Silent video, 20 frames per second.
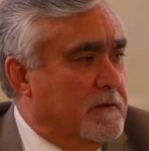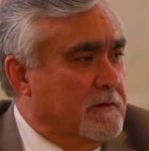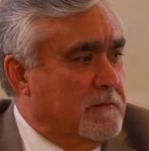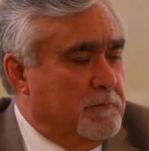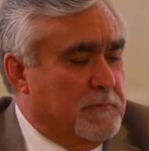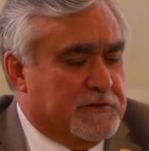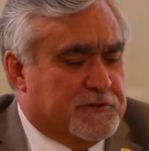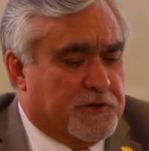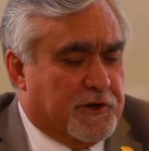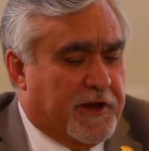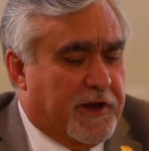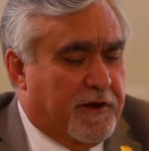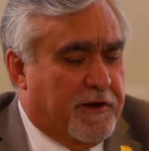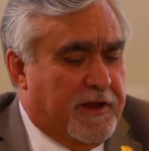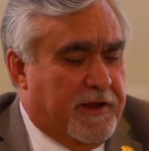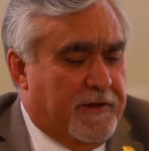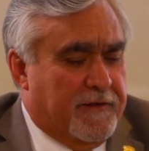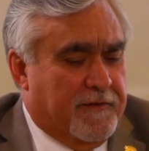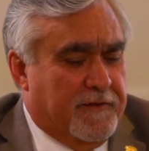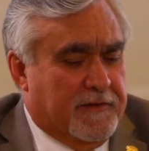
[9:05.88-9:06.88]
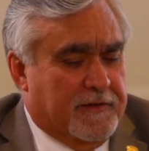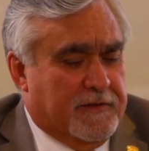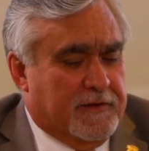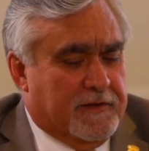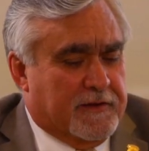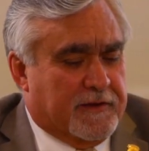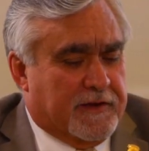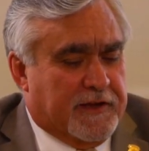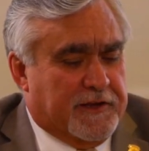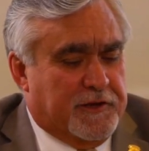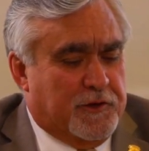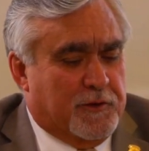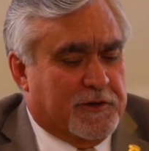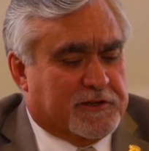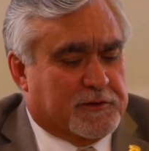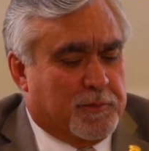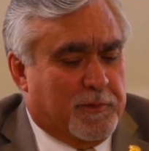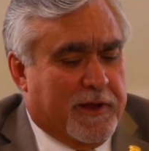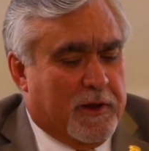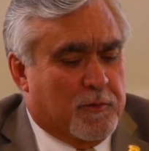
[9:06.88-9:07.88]
Mr. Gehry, can you
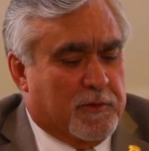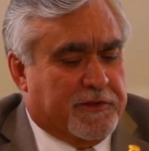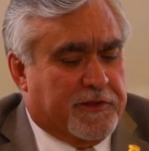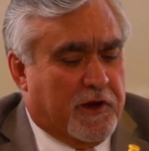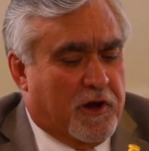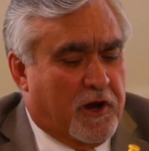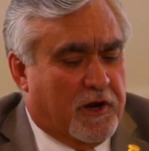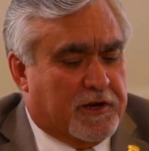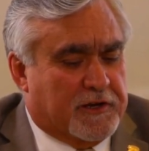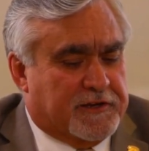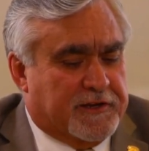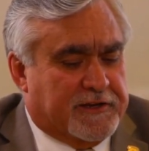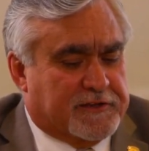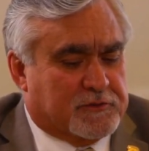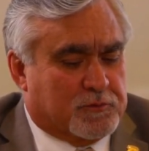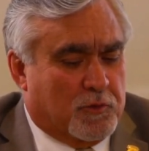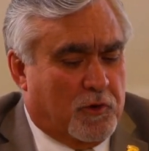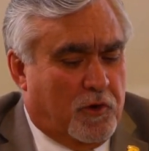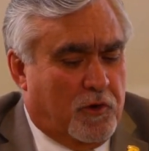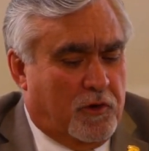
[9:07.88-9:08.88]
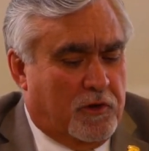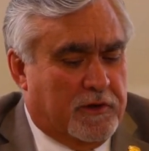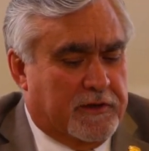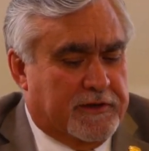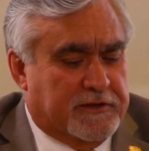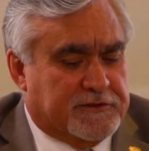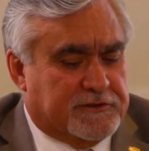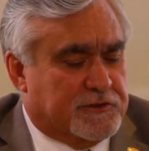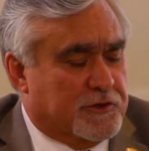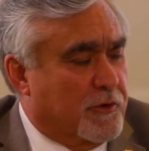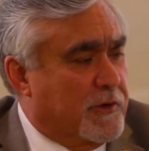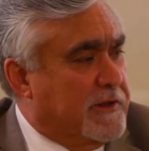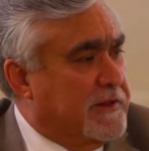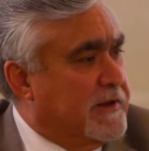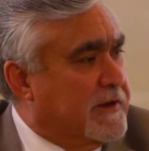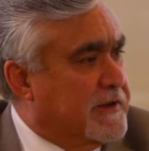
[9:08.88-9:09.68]
explain what the architect's role is during the